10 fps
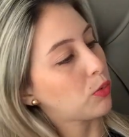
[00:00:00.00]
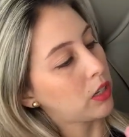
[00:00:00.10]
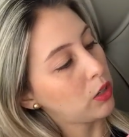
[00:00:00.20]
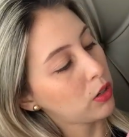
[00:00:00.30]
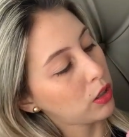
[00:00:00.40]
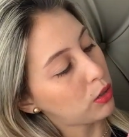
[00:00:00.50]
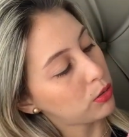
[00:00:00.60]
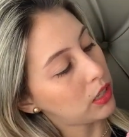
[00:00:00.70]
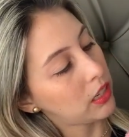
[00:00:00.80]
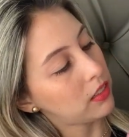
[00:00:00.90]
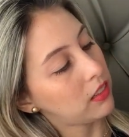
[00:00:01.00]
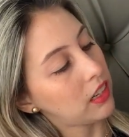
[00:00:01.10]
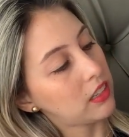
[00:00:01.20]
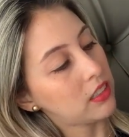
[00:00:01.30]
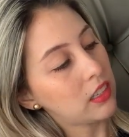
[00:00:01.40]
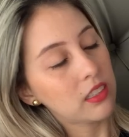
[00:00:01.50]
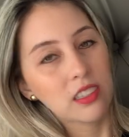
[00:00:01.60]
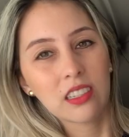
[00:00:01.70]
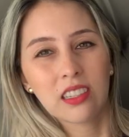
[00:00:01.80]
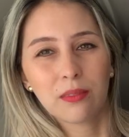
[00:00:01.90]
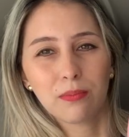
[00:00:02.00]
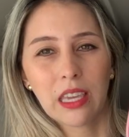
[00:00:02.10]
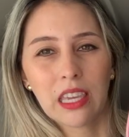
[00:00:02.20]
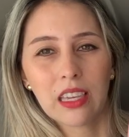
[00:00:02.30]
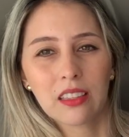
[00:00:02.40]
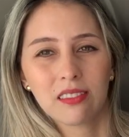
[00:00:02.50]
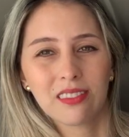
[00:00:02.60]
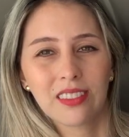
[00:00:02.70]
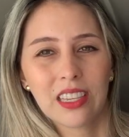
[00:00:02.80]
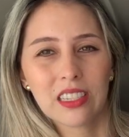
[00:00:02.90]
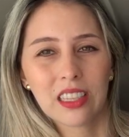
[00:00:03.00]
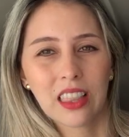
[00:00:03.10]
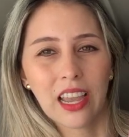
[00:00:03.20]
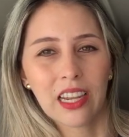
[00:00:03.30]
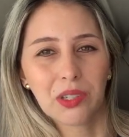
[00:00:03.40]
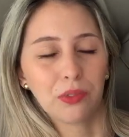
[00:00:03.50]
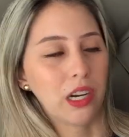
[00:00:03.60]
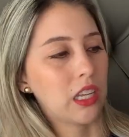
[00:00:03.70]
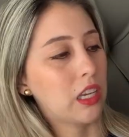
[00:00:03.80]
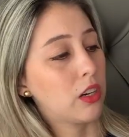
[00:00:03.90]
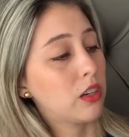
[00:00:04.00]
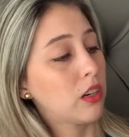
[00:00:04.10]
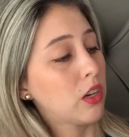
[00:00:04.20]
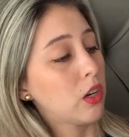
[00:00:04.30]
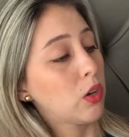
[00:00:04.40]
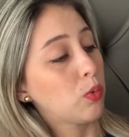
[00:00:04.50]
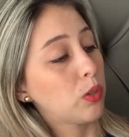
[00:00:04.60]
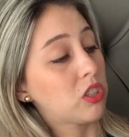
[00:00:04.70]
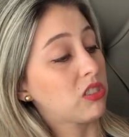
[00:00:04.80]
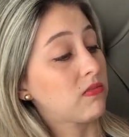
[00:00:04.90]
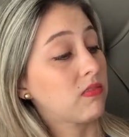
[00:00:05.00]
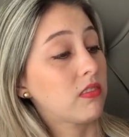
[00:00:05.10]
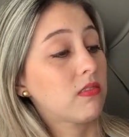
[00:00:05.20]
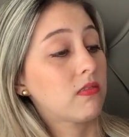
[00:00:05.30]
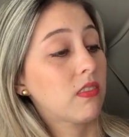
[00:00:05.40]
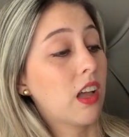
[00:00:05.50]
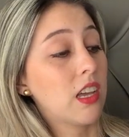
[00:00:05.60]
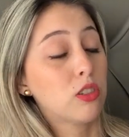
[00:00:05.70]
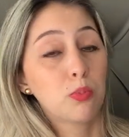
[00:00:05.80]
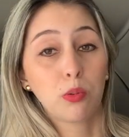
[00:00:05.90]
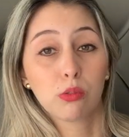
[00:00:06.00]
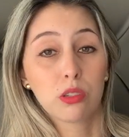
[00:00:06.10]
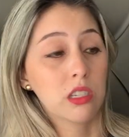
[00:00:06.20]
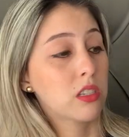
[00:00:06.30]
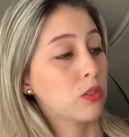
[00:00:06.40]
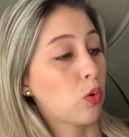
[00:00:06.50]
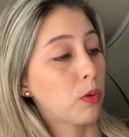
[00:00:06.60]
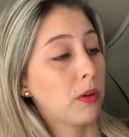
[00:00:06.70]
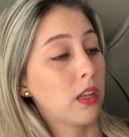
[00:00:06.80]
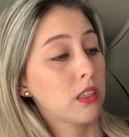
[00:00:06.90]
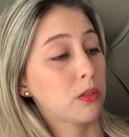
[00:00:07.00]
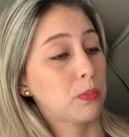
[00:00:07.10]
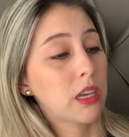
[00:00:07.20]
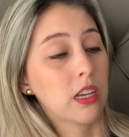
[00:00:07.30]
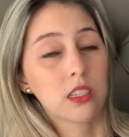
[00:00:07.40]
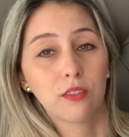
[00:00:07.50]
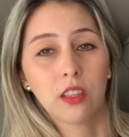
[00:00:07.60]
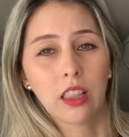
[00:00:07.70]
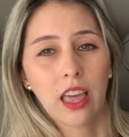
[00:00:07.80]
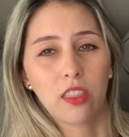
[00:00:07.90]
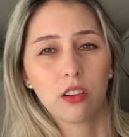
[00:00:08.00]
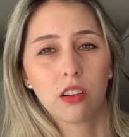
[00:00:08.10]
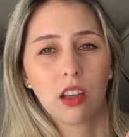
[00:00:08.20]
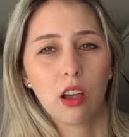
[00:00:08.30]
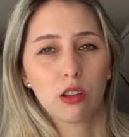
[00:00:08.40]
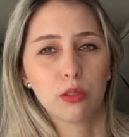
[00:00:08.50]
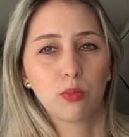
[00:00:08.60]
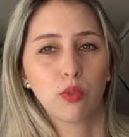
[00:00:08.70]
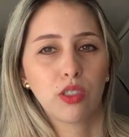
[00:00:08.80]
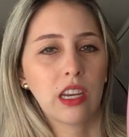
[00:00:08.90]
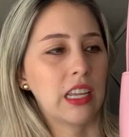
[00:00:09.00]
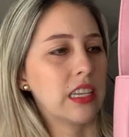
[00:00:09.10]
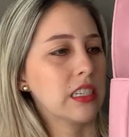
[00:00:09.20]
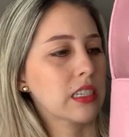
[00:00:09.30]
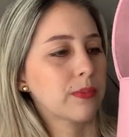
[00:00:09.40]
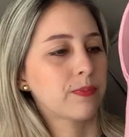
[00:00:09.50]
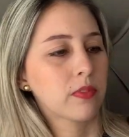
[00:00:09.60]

when you close it, it's making this line right here, which I suppose is normal. It's because of the leather, how smooth it is.